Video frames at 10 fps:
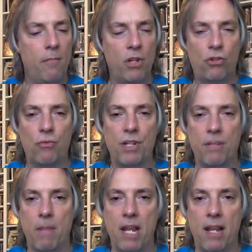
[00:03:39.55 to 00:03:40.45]
Mysteries
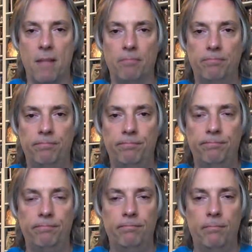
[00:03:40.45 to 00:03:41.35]
and Mayhem,
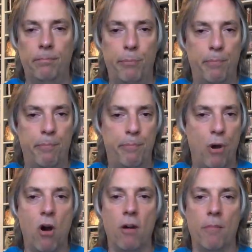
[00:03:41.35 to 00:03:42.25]

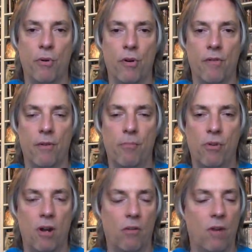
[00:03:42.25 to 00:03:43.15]
barn burner of a
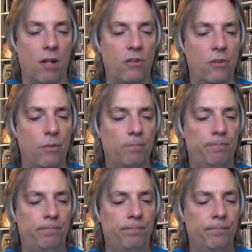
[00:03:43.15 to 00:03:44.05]
prog rock tune.
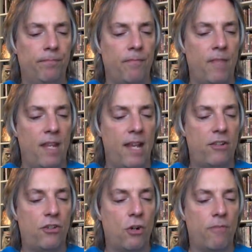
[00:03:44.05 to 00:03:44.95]

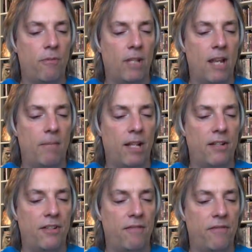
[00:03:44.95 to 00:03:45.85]
Excerpt from
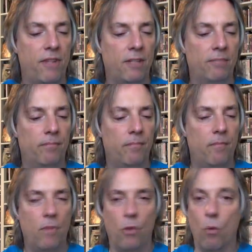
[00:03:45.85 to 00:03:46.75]
Lamplight Symphony,
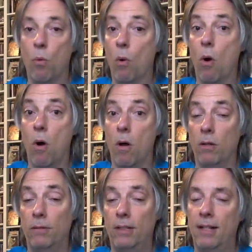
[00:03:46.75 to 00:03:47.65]
The
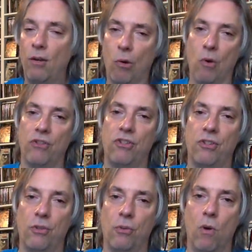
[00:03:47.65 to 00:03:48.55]
Wall. How
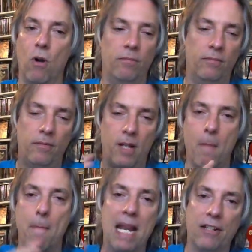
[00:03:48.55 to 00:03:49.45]
gorgeous is The Wall?
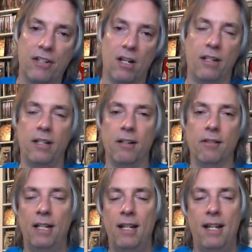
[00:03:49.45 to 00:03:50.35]
Amazing on
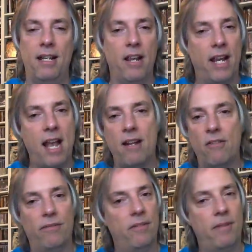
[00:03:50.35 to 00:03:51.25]
here. You, know, you got
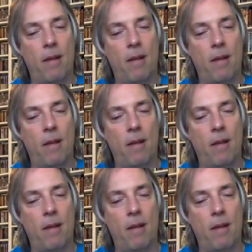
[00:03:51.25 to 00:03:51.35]
to.